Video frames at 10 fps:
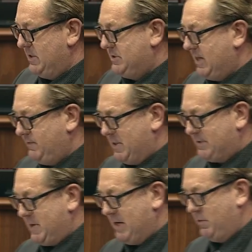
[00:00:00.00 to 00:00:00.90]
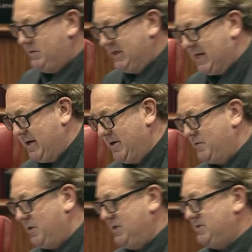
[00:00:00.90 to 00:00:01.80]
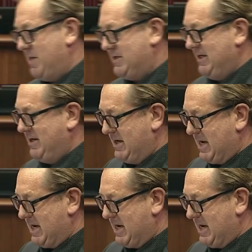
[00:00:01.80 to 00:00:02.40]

Steve's best mate was the late Johnny Tomazzi,